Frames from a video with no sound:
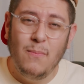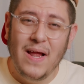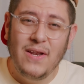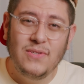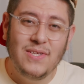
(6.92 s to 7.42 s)
you're
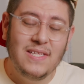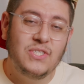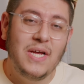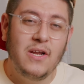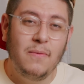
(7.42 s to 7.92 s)
brand new to this
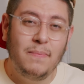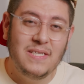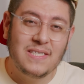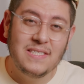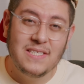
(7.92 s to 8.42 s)
channel,
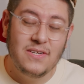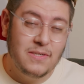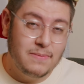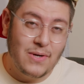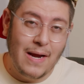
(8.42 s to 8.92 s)
please consider
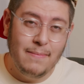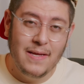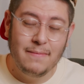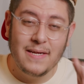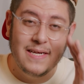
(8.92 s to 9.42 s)

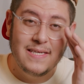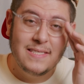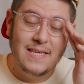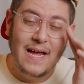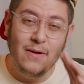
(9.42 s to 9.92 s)
subscribing
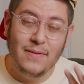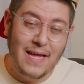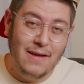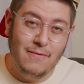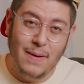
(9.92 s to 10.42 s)
because I only
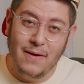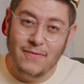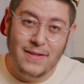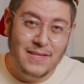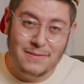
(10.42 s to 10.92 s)
have about
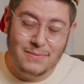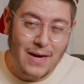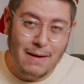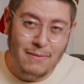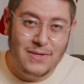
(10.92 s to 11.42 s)
50
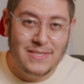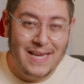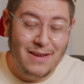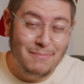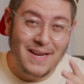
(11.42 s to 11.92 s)
subscribers
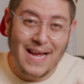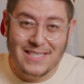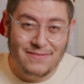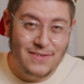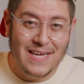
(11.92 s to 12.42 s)
and it'd be
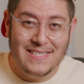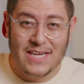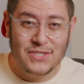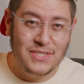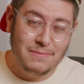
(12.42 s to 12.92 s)
nice if you guys
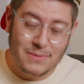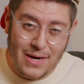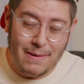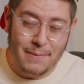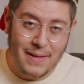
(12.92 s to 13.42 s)
actually
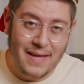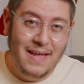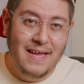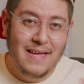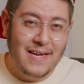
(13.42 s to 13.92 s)
subscribe to me
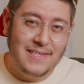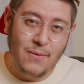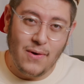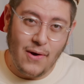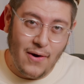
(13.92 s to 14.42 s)
because I
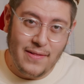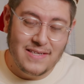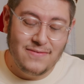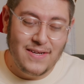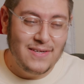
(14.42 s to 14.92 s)
work hard on
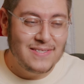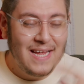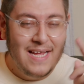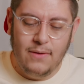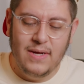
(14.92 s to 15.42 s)
these videos.
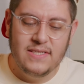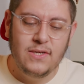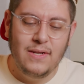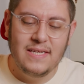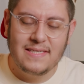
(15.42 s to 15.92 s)
Anyways,
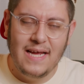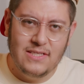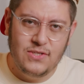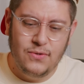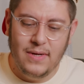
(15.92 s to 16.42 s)
so let's
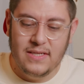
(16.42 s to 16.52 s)
get to